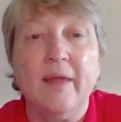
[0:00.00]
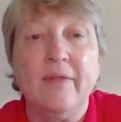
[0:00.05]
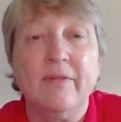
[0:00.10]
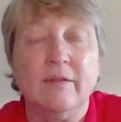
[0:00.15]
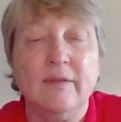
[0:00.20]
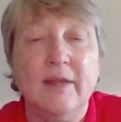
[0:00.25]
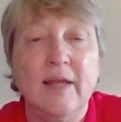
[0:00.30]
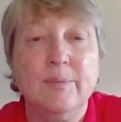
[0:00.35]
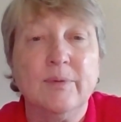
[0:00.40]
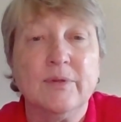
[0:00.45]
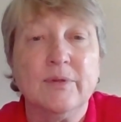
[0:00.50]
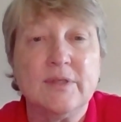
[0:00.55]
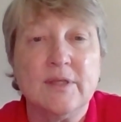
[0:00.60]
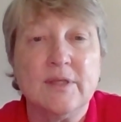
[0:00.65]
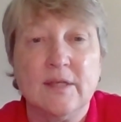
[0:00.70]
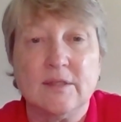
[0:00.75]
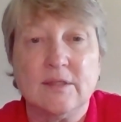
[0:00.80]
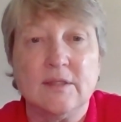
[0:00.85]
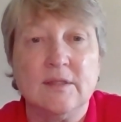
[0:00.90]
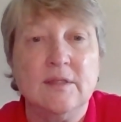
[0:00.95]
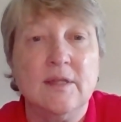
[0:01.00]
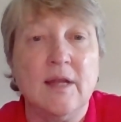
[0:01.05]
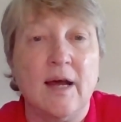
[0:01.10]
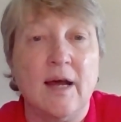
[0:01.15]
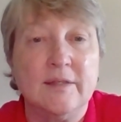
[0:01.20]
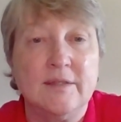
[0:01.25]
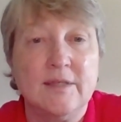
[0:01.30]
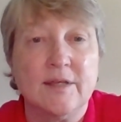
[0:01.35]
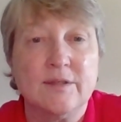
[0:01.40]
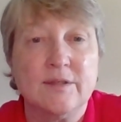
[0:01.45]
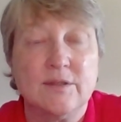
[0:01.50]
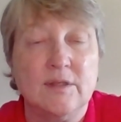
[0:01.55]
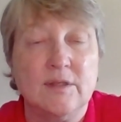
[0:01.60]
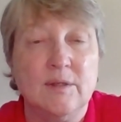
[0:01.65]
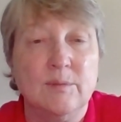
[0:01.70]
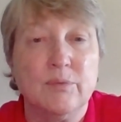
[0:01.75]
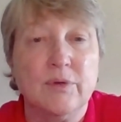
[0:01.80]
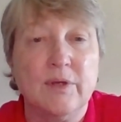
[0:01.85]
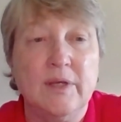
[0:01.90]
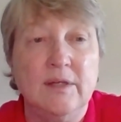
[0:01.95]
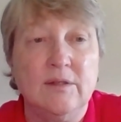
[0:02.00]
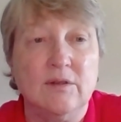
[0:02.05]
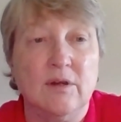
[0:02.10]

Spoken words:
and the label says not tested in breeding